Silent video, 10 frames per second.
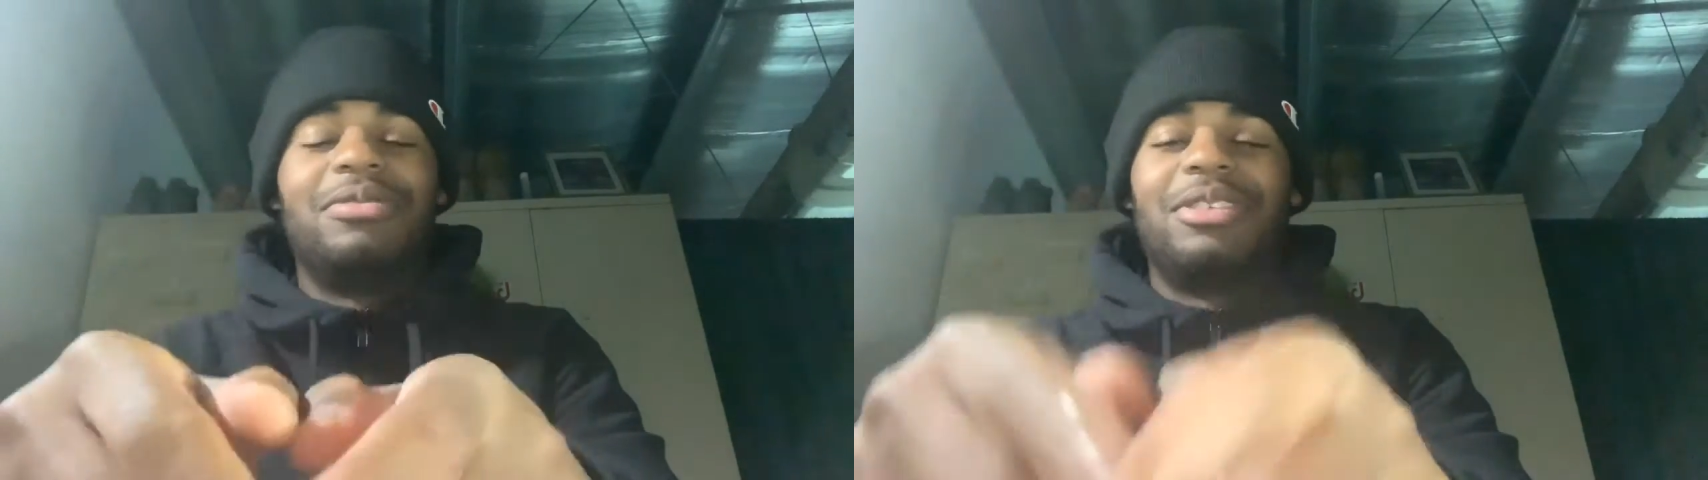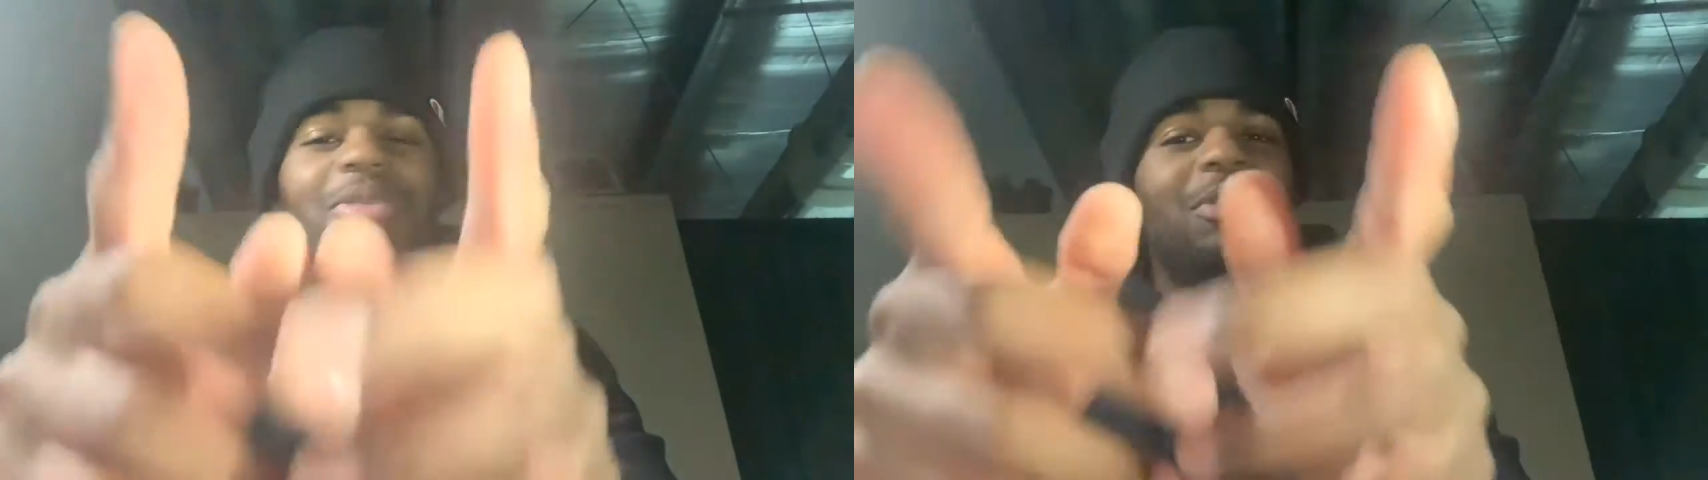
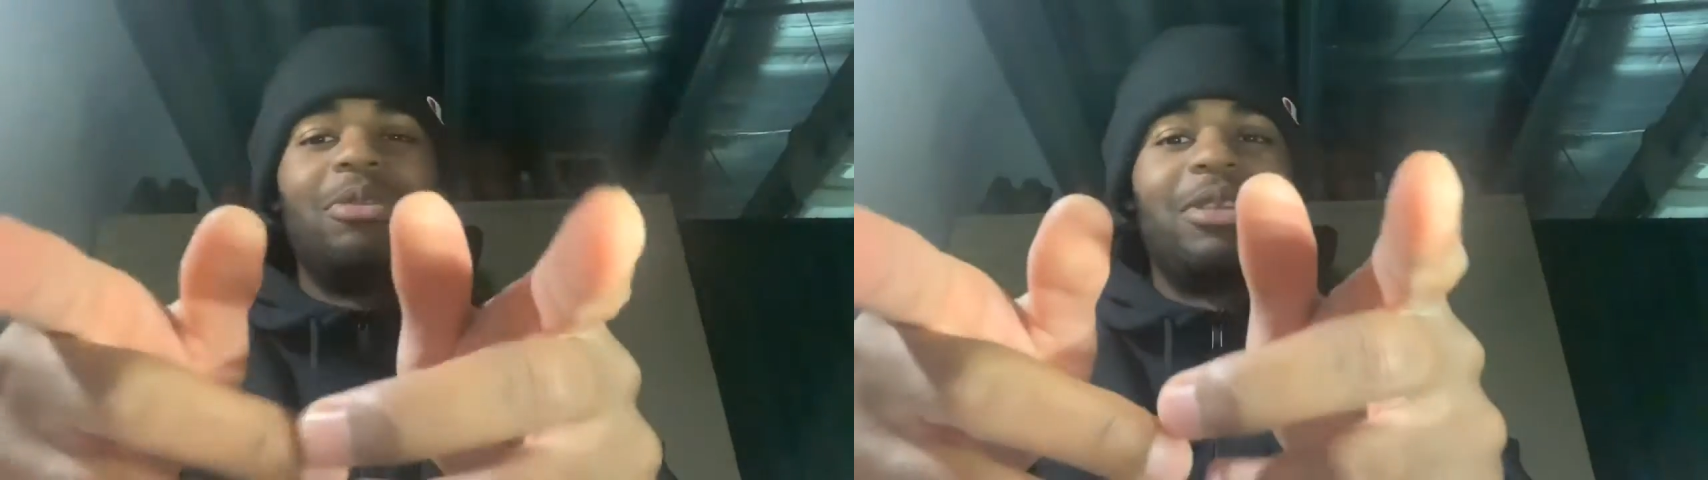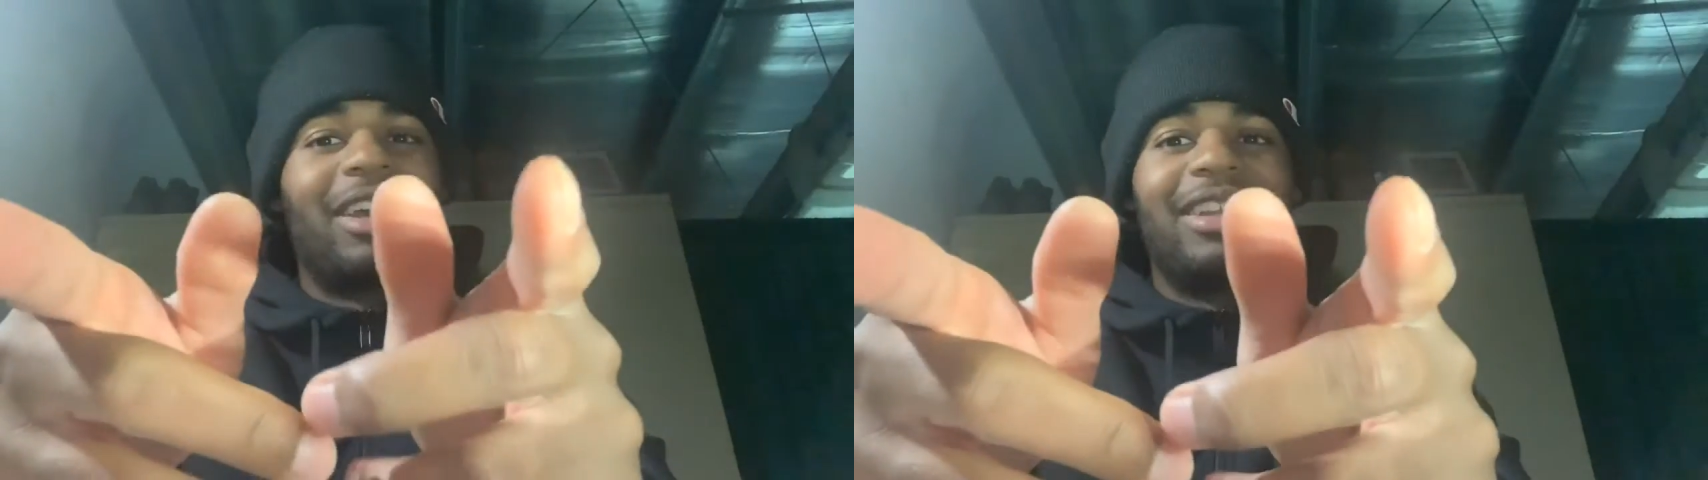Don't do
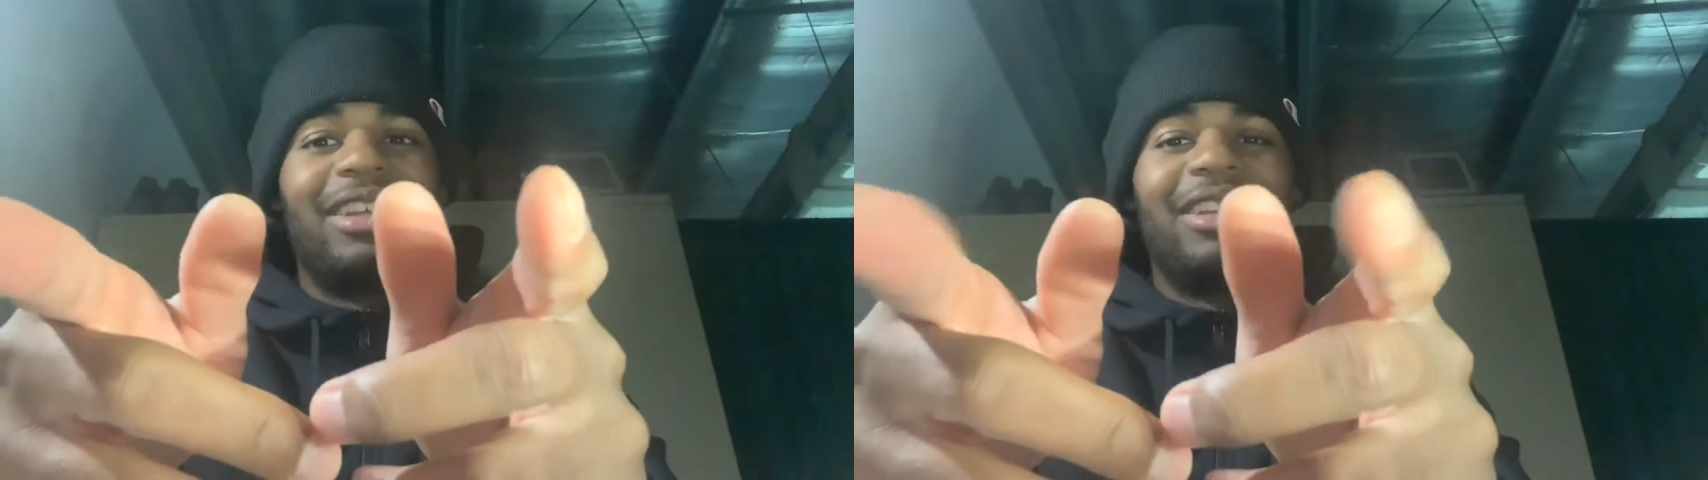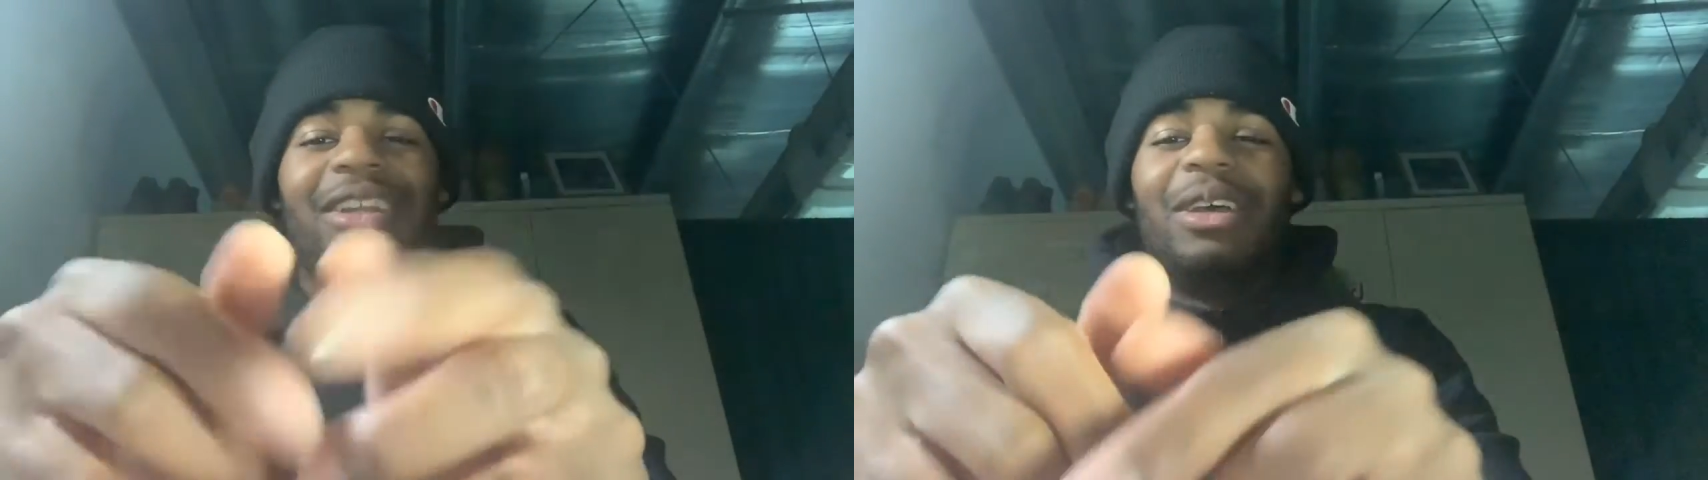what I
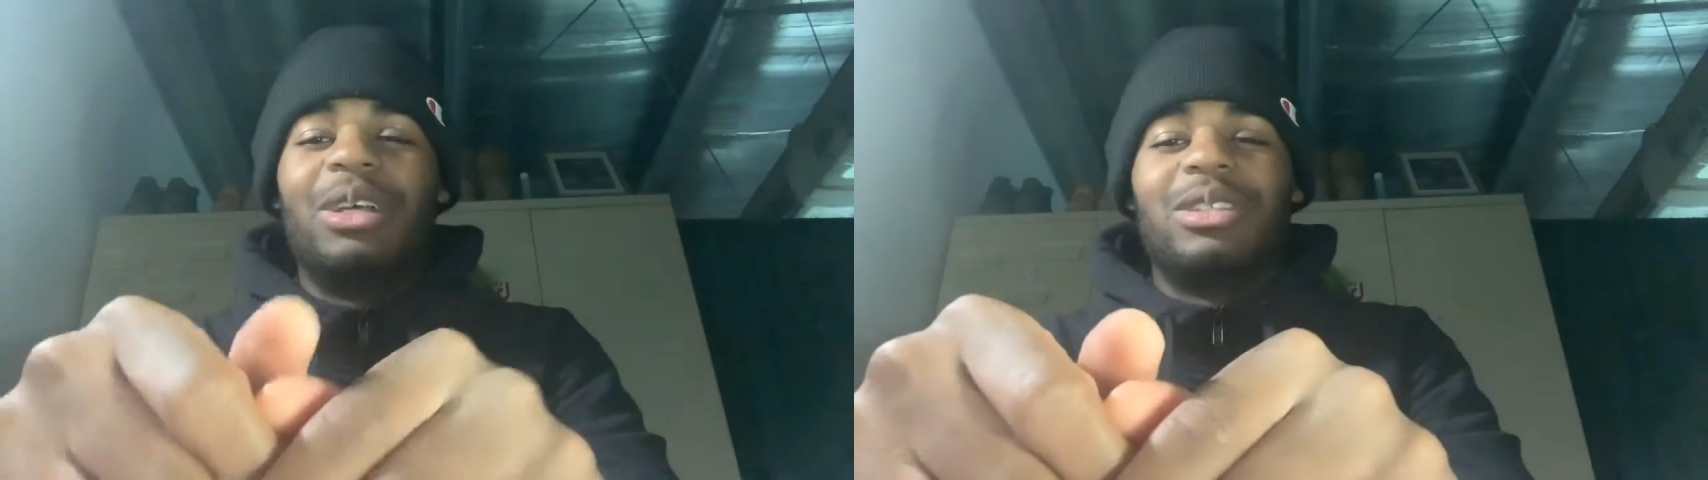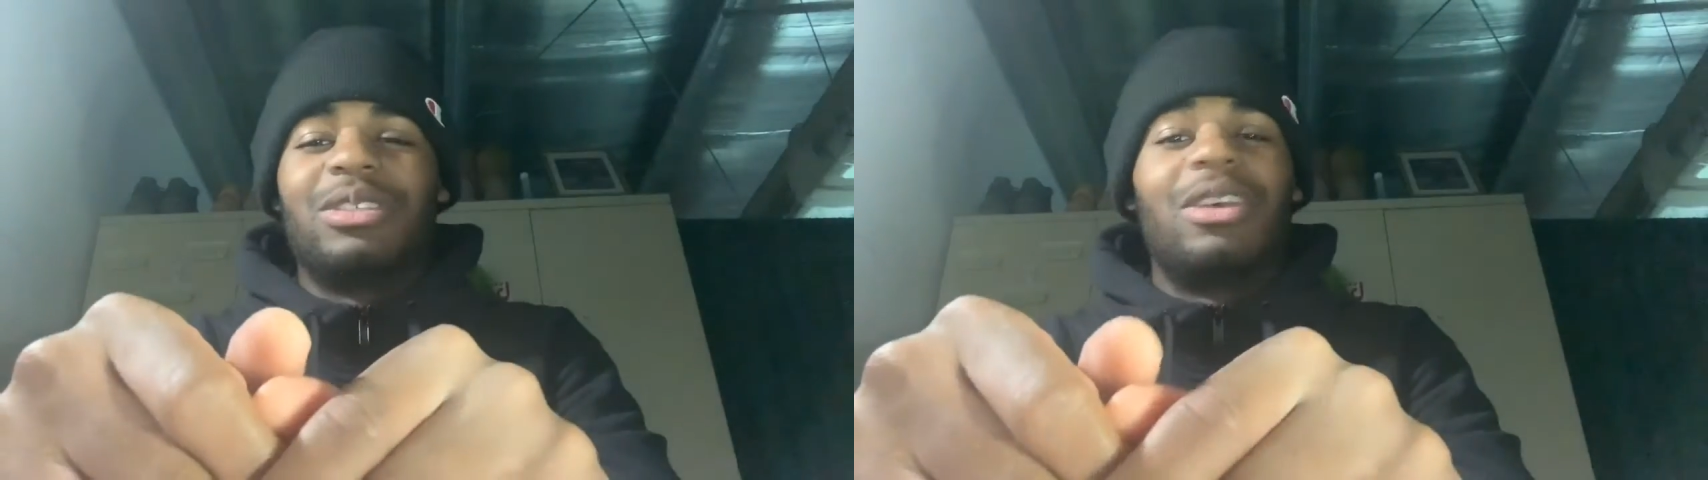did.
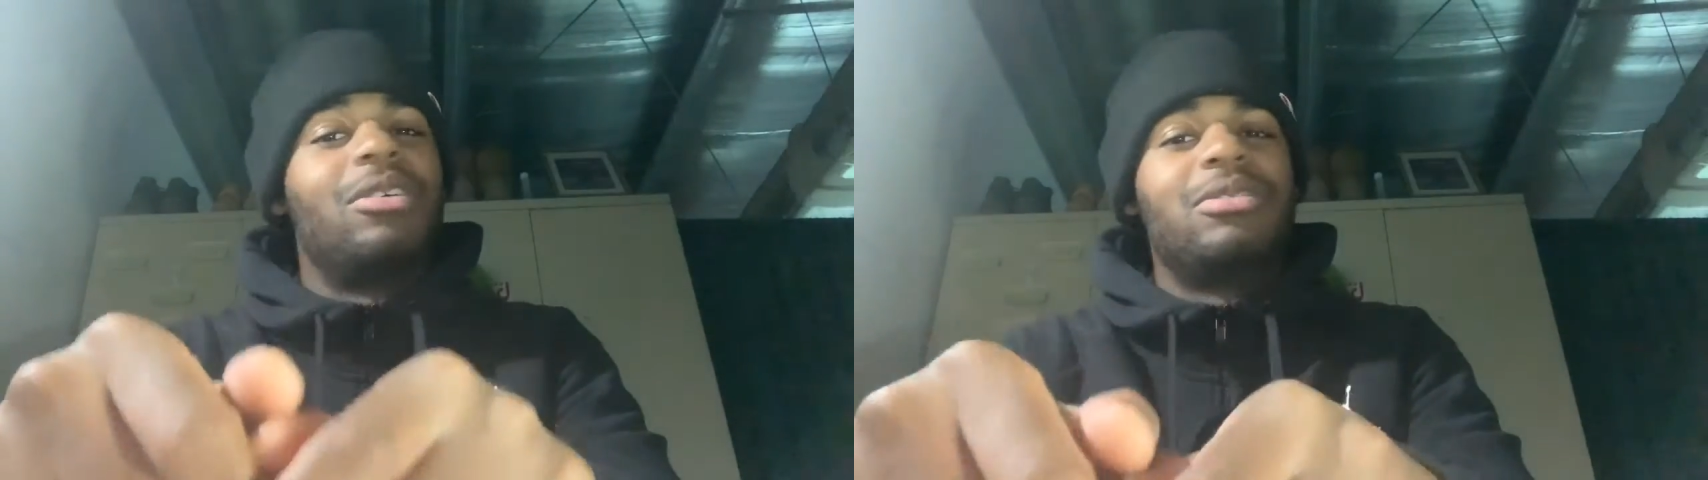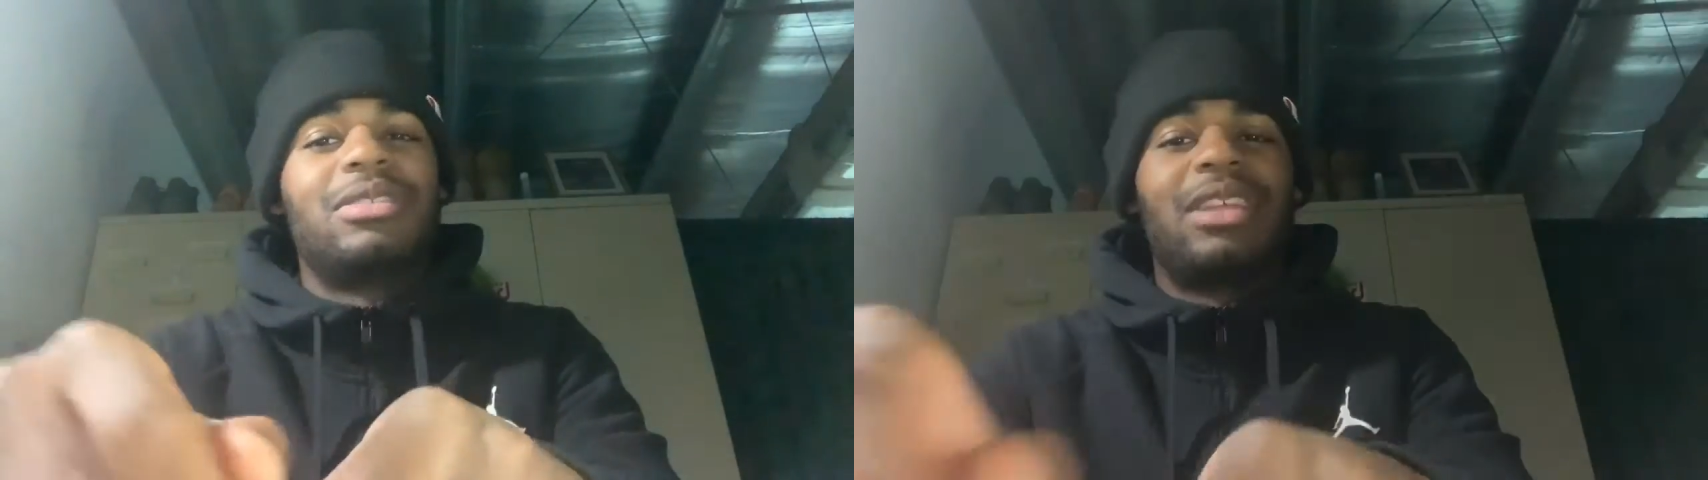So
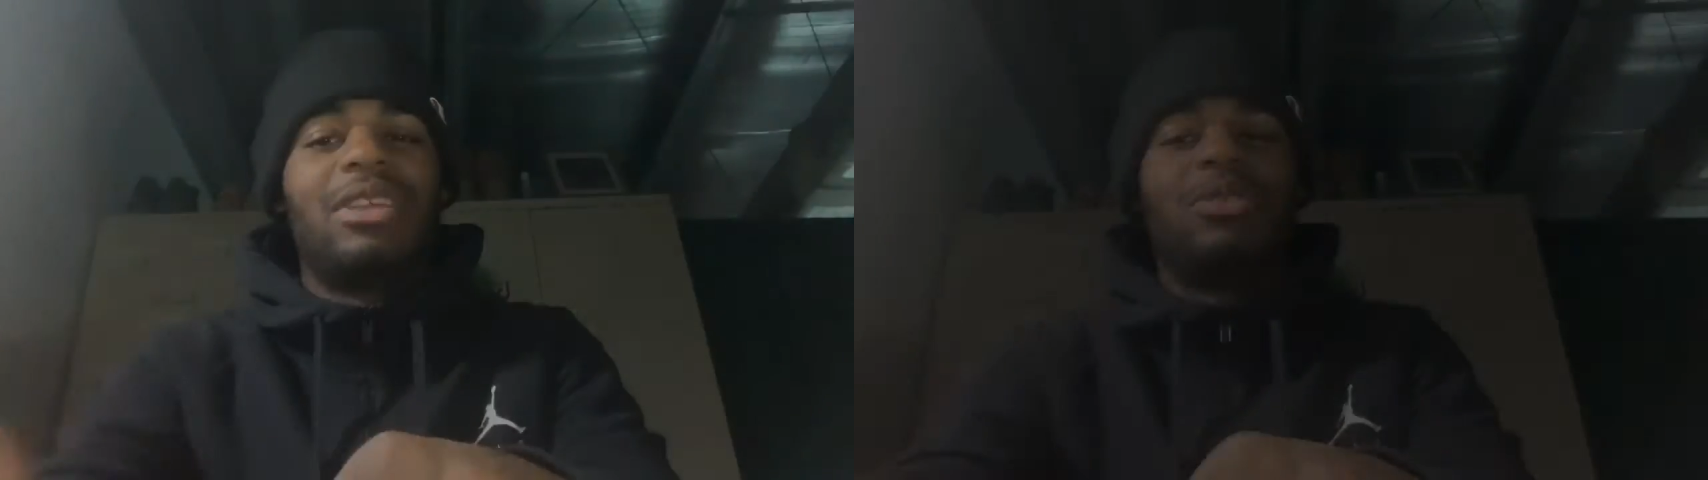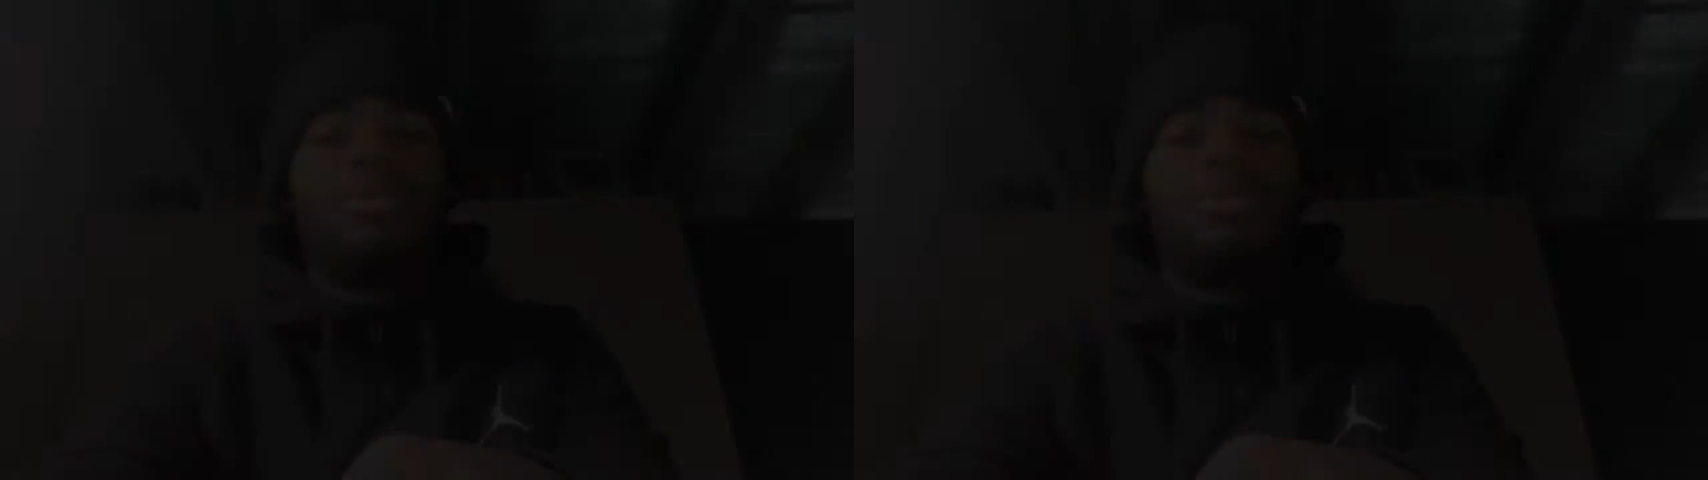stay tuned.